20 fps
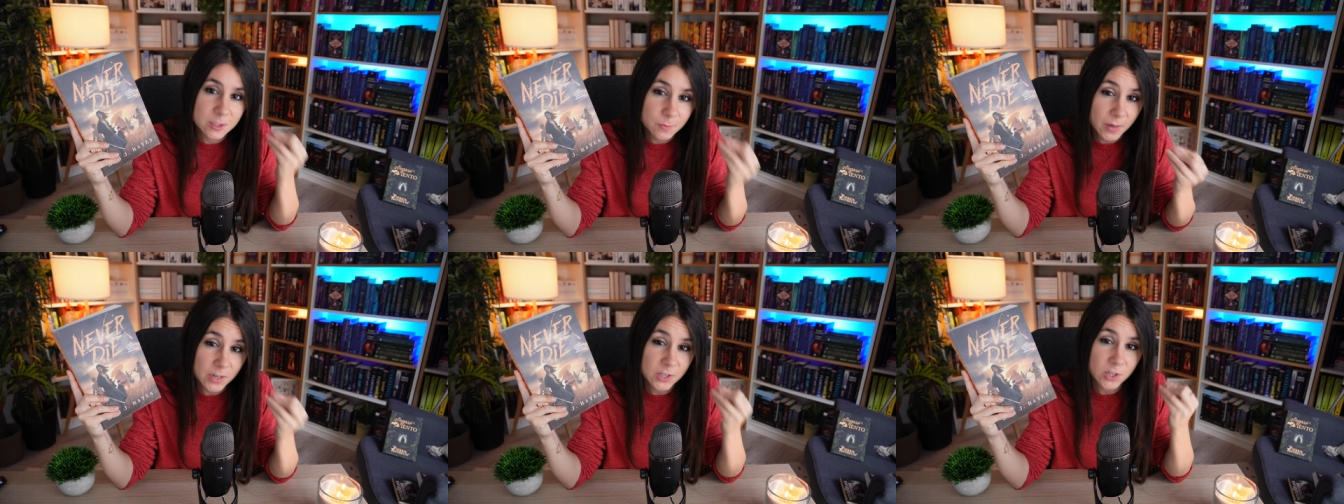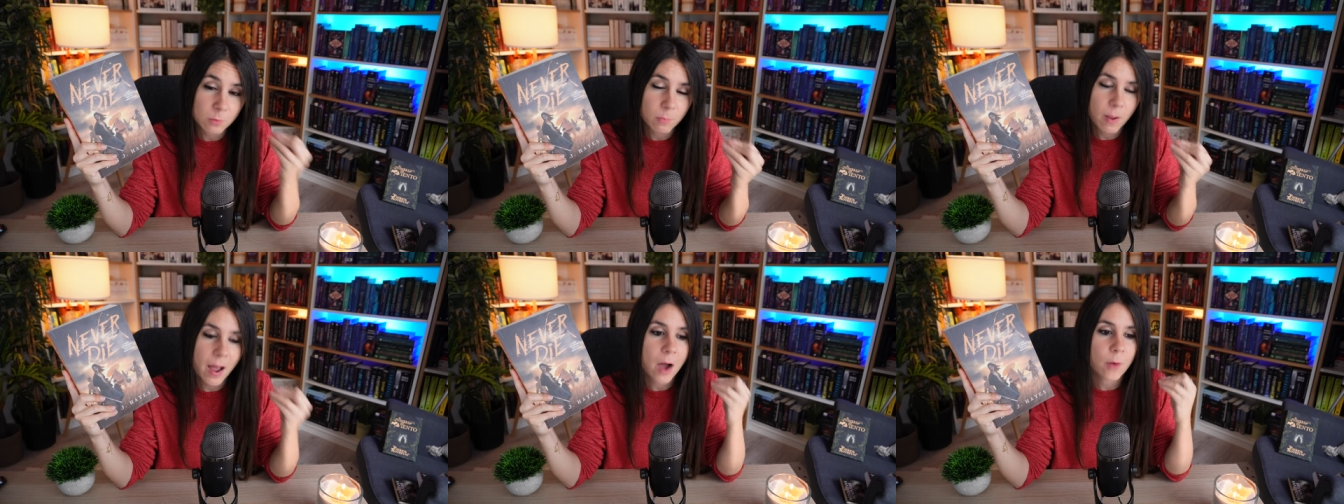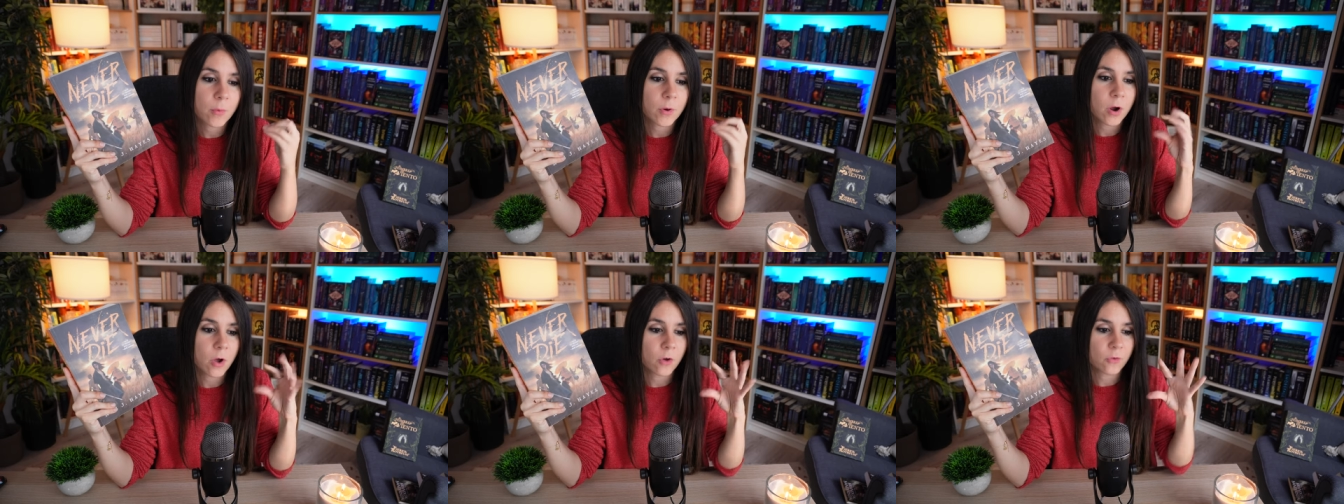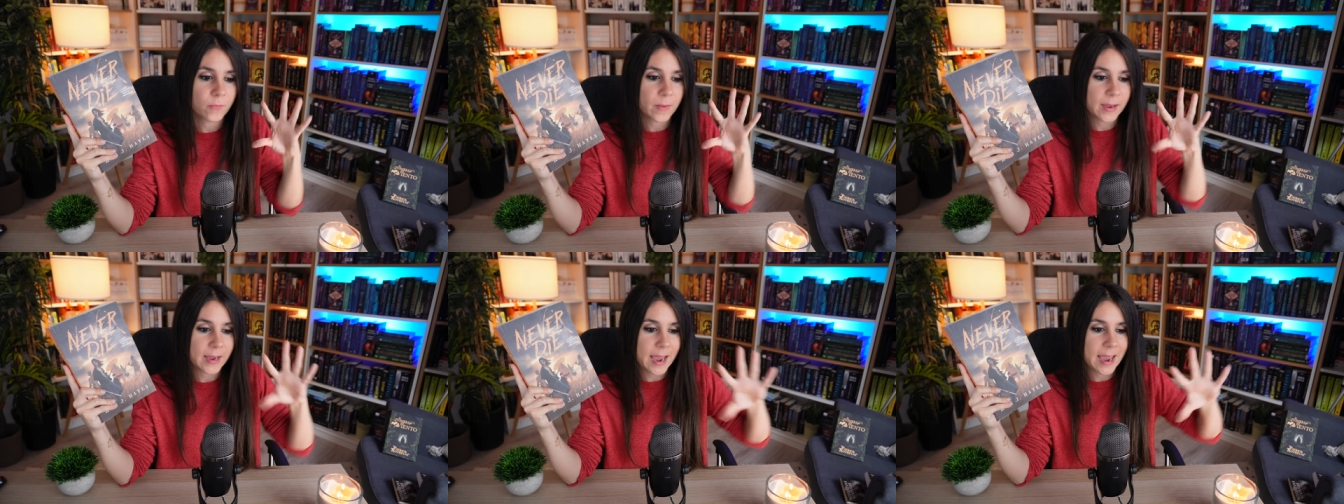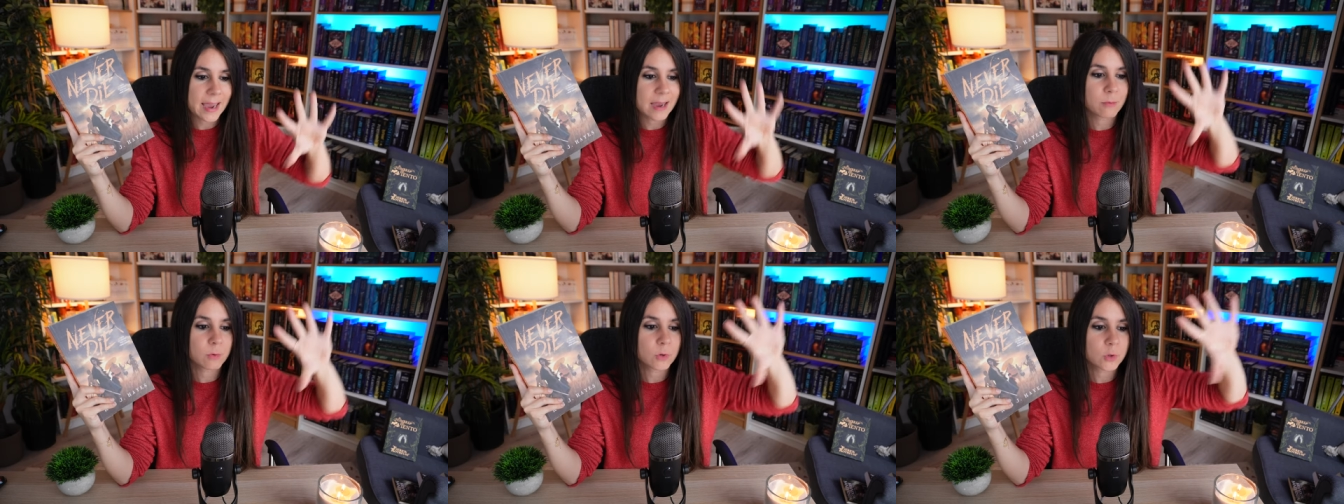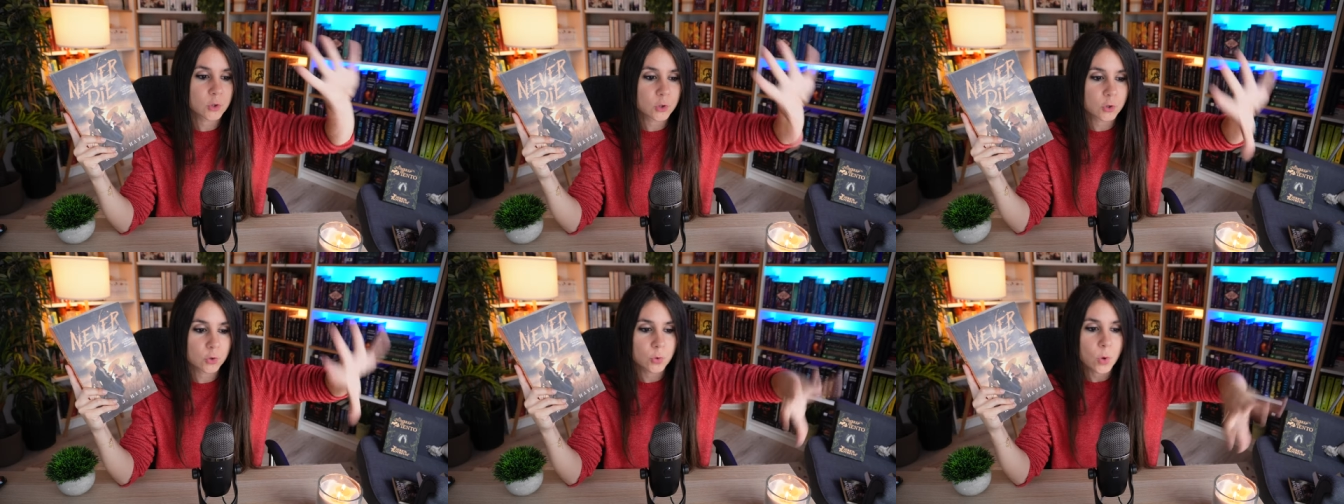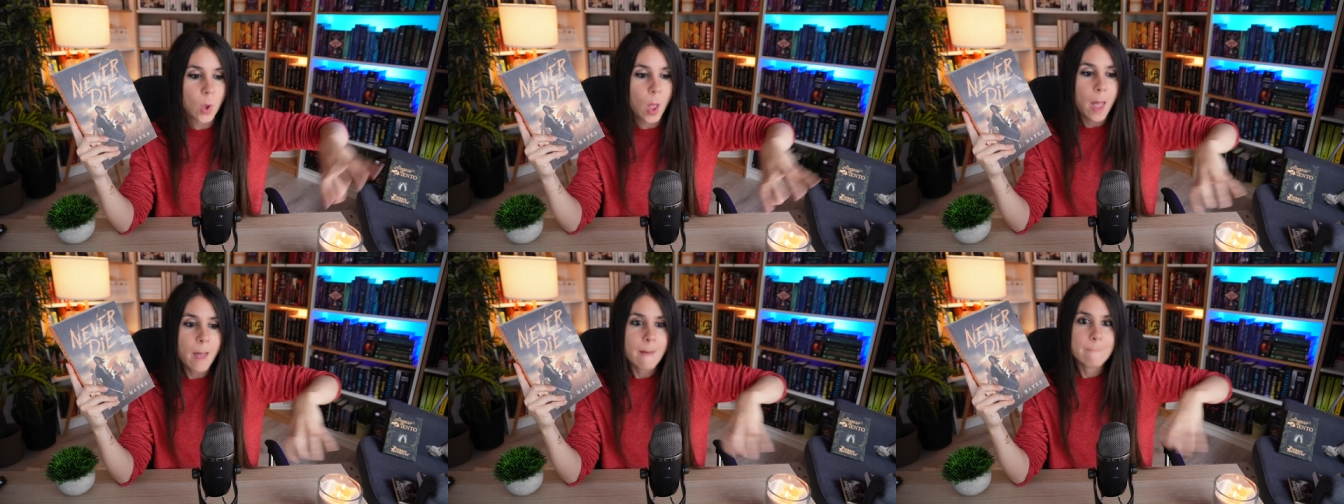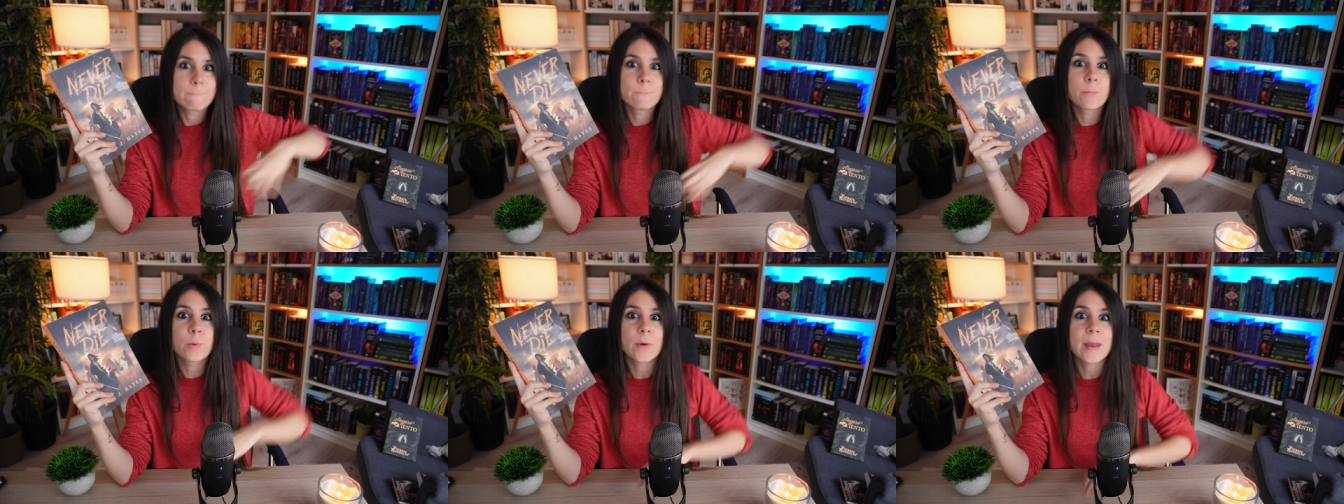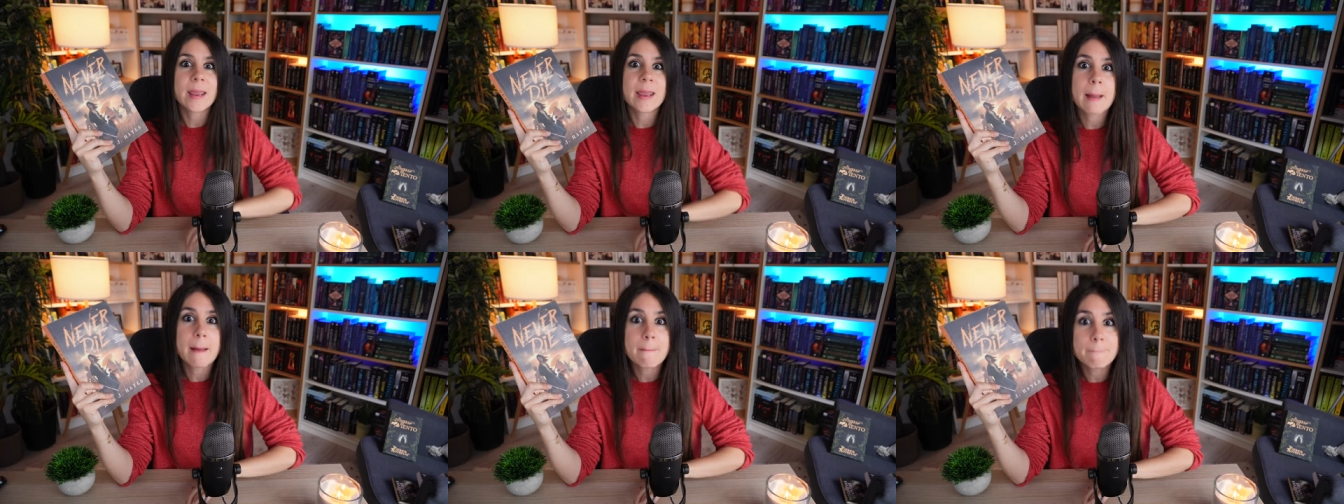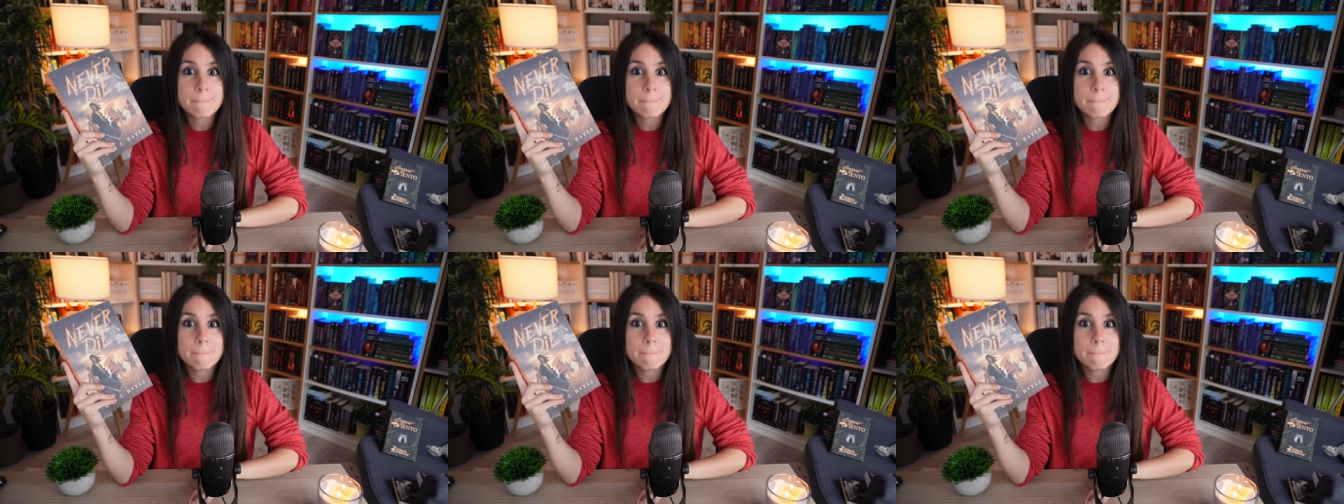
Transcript: special power of being able to bring